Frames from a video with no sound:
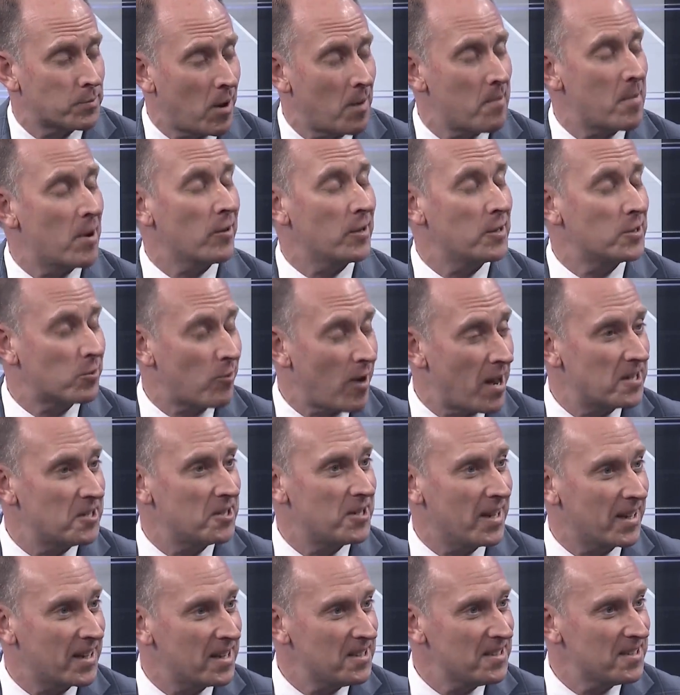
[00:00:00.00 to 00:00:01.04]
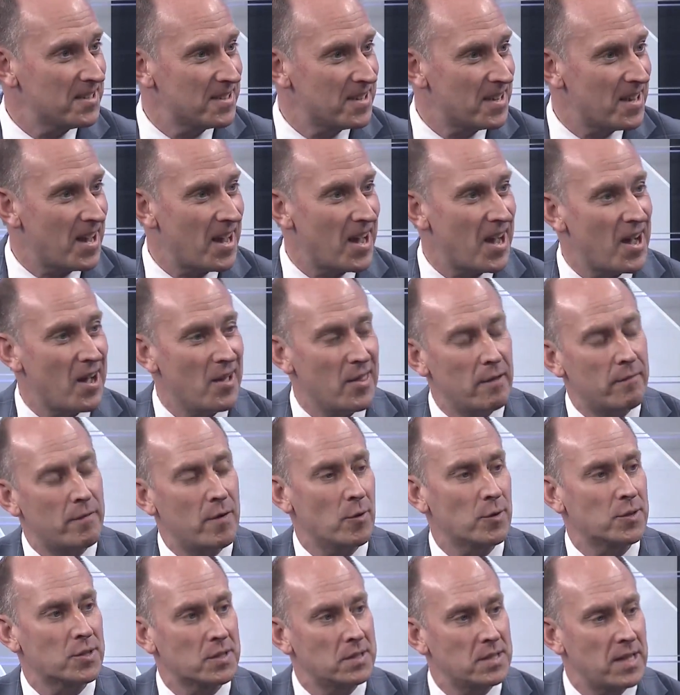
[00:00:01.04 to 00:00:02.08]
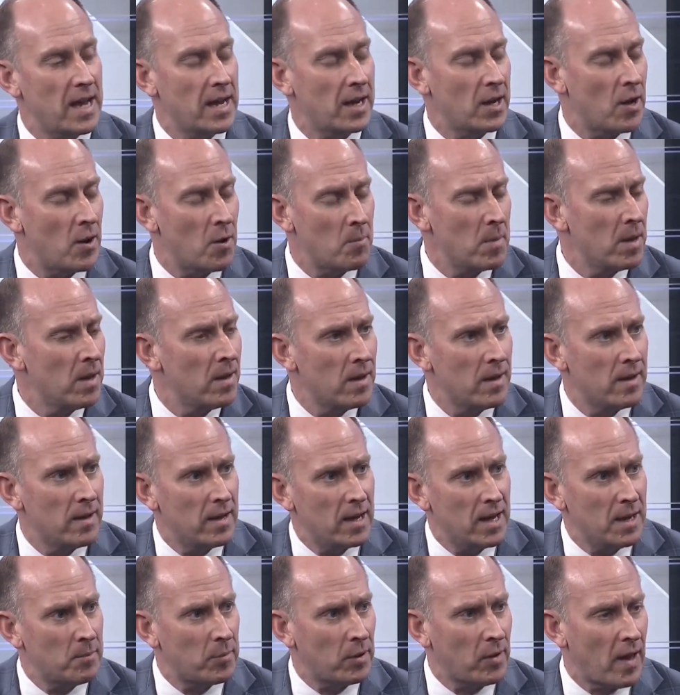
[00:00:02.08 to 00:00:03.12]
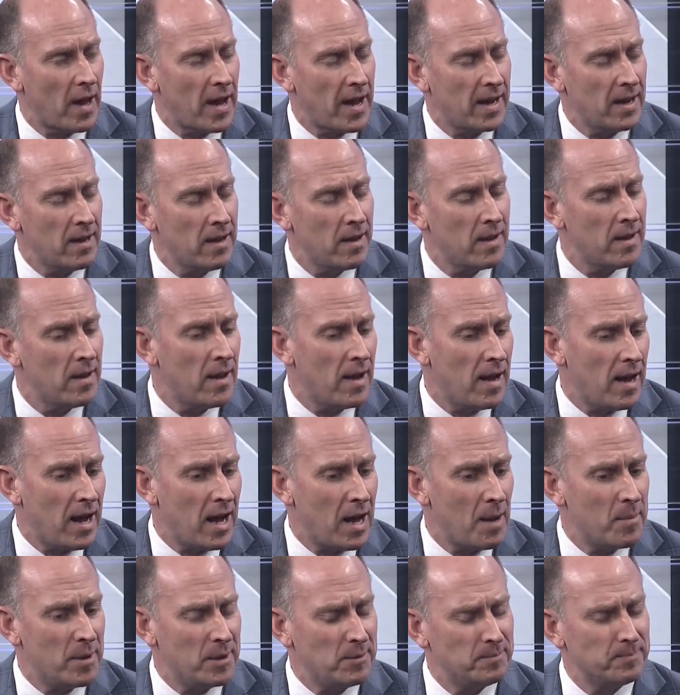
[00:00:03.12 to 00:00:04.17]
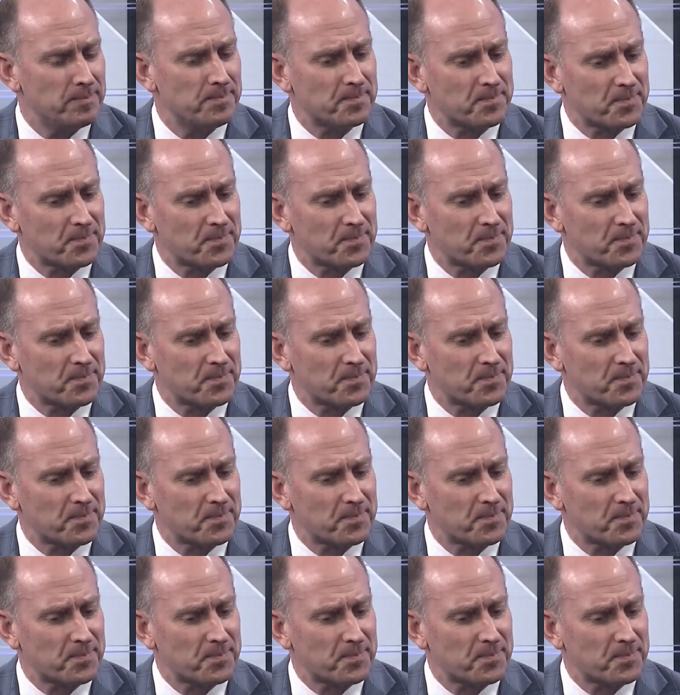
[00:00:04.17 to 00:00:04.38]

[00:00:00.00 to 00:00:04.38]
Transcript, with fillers: primarily scratch tickets uh, that folks could take home and play. Uh, but